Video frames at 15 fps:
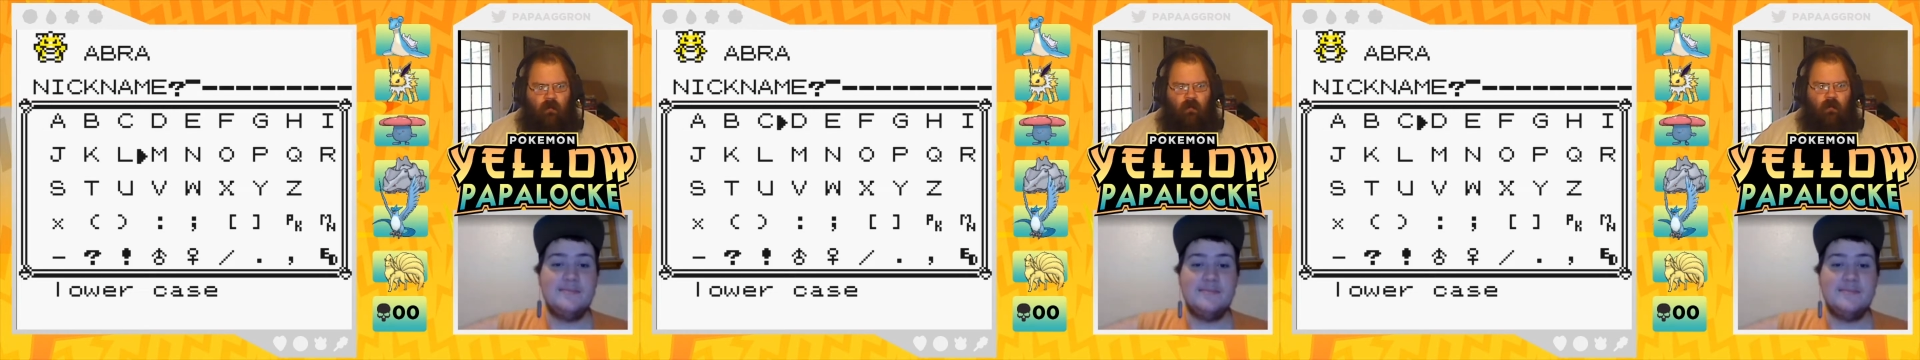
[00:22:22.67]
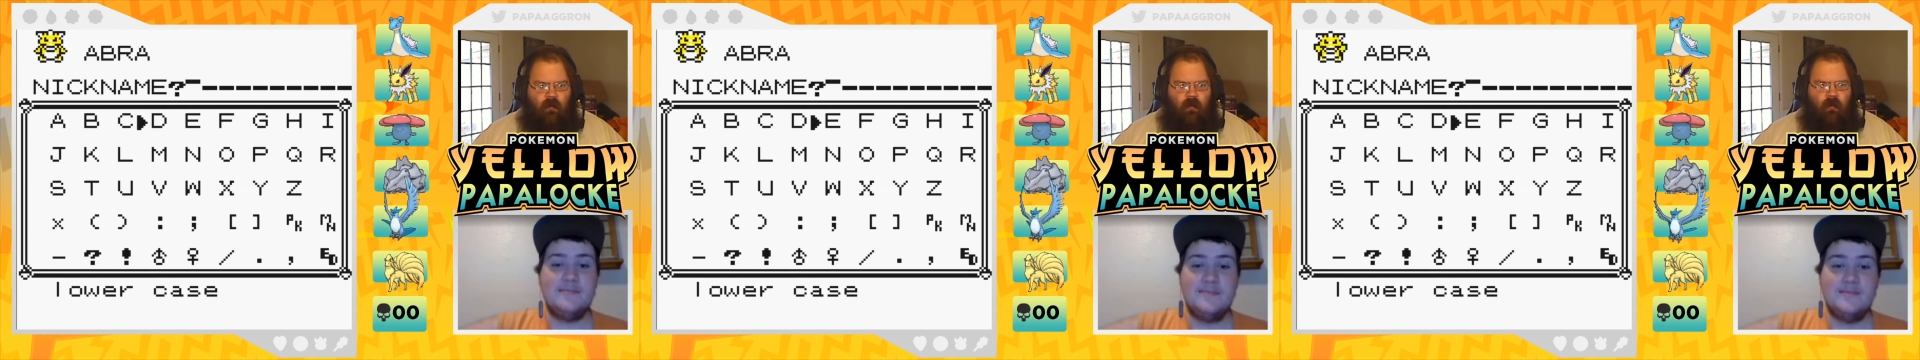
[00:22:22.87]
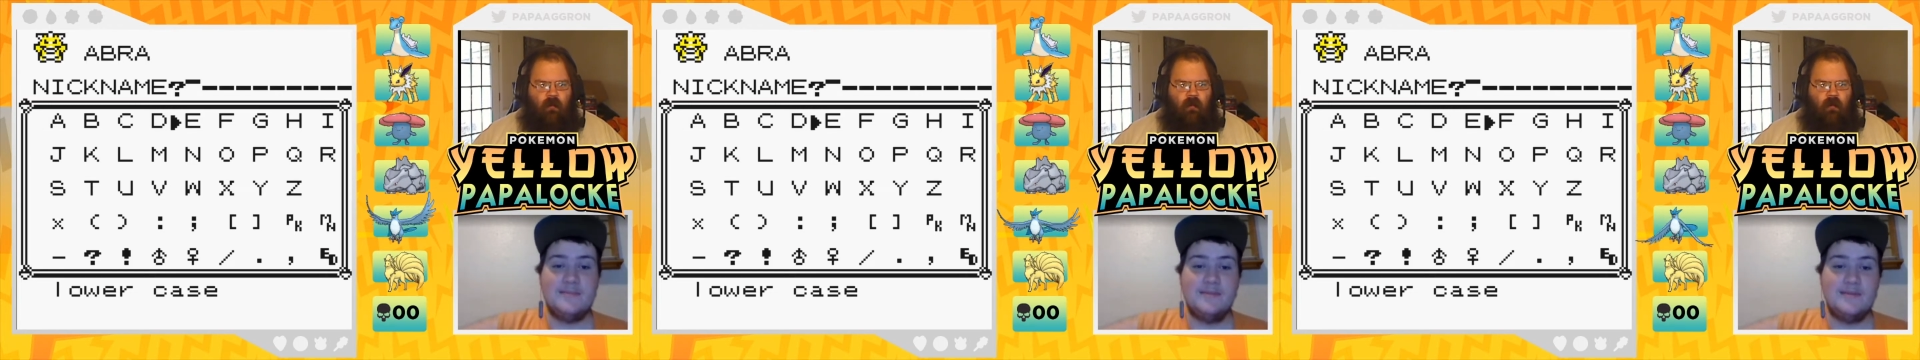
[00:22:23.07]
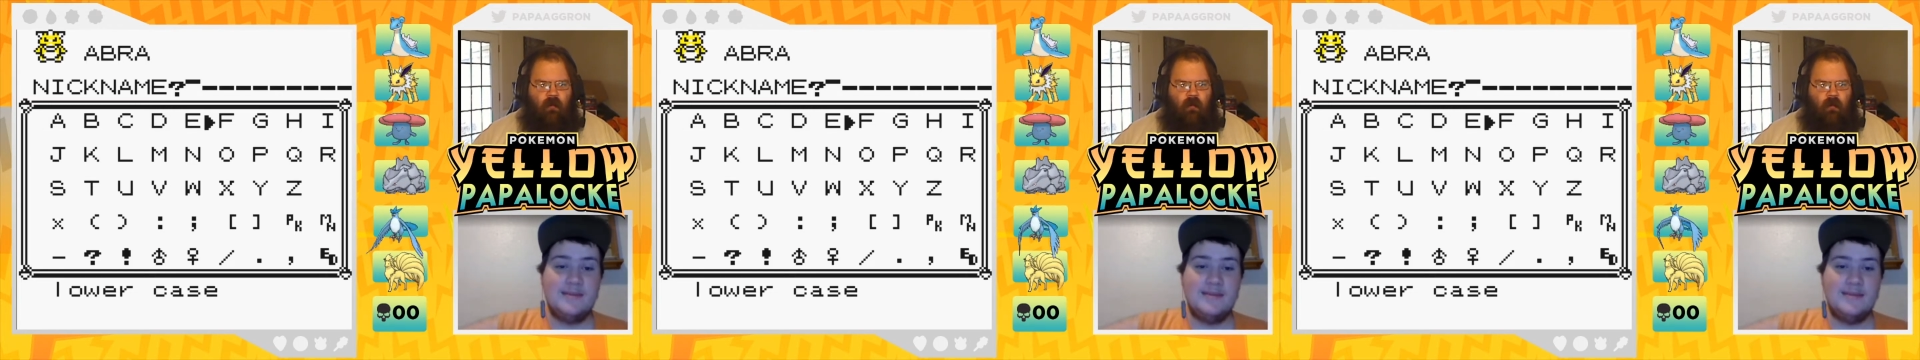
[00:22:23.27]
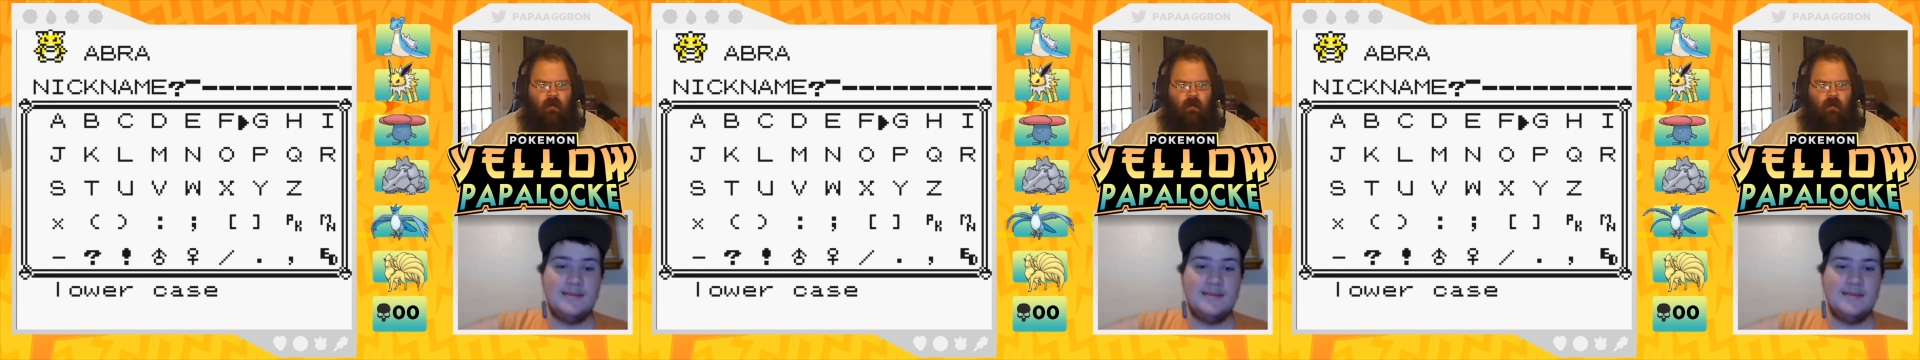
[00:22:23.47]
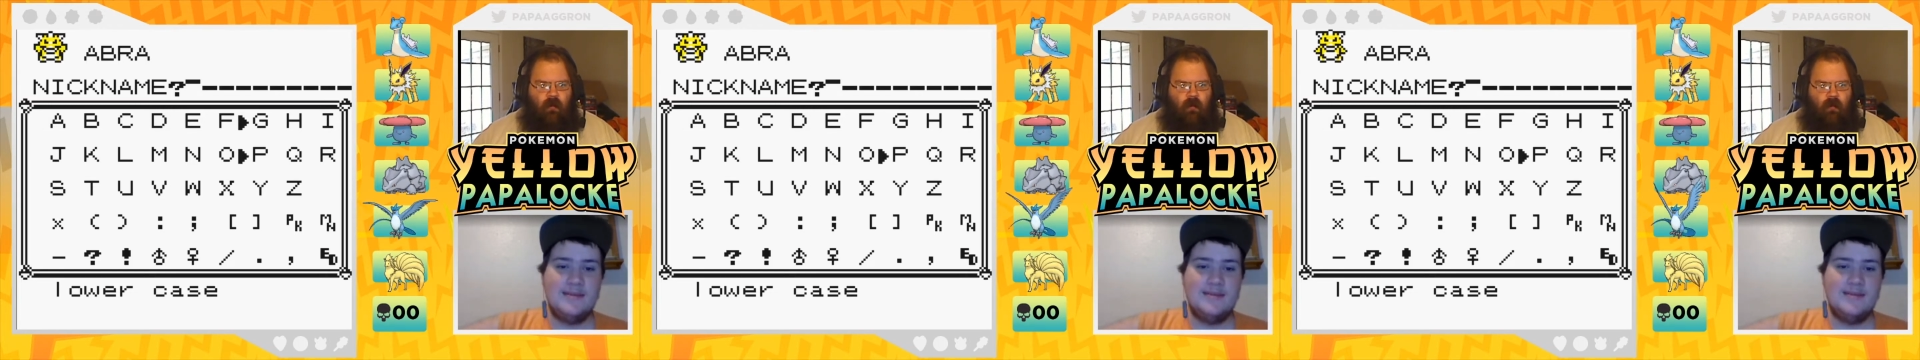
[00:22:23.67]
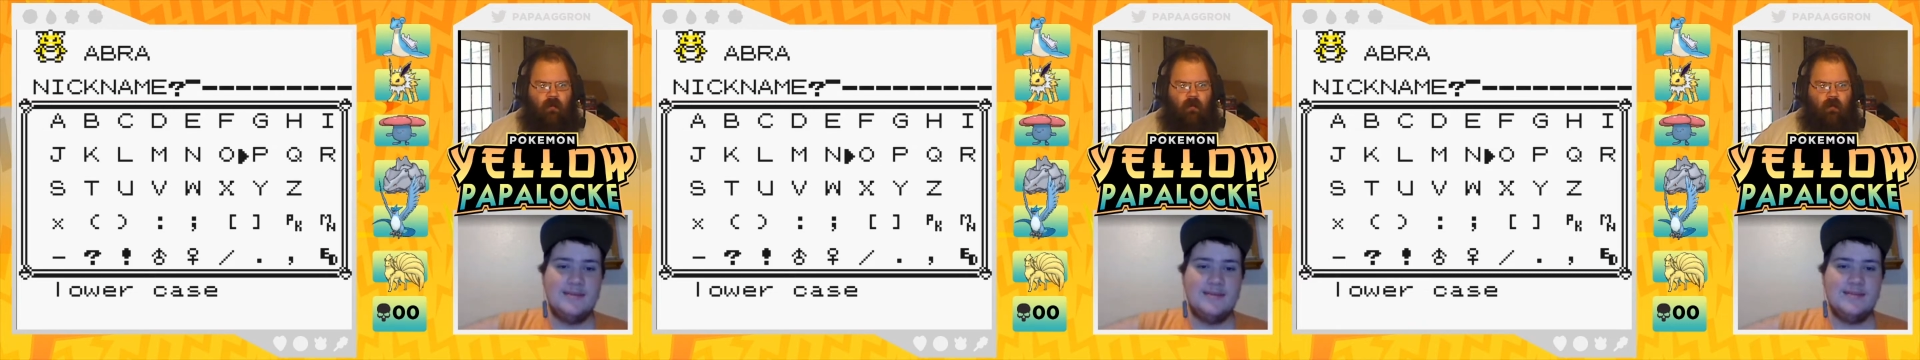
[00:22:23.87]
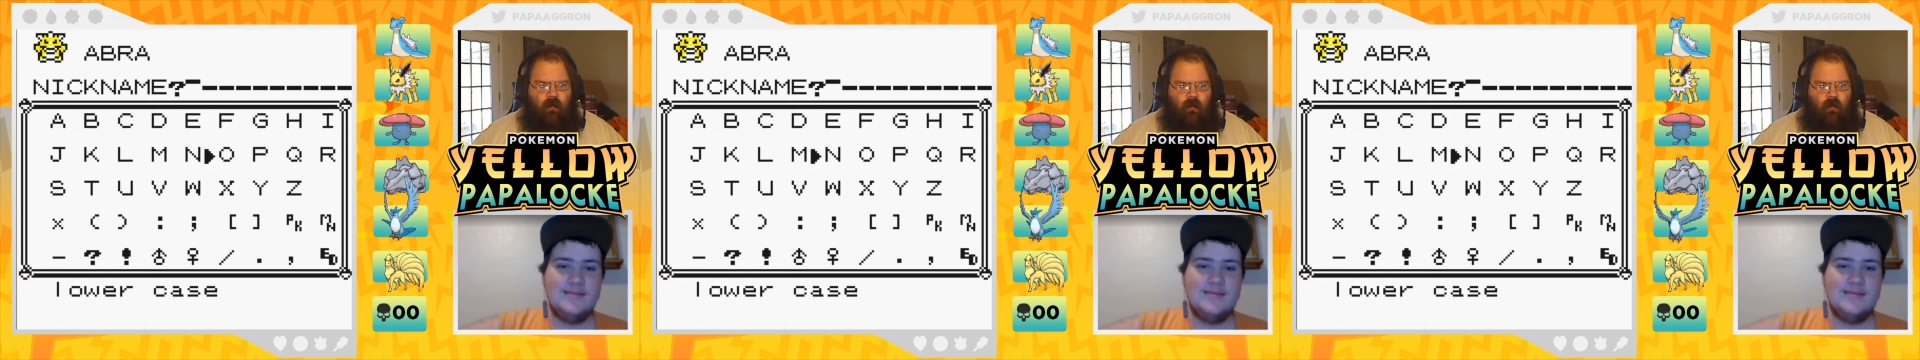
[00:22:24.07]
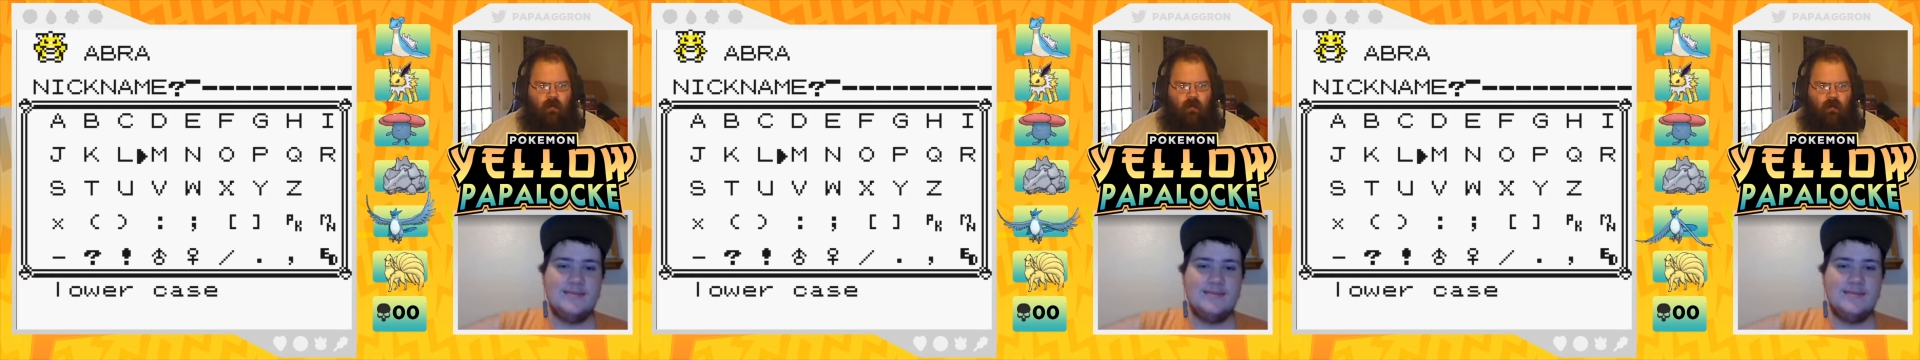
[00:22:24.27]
No one is speaking in this clip.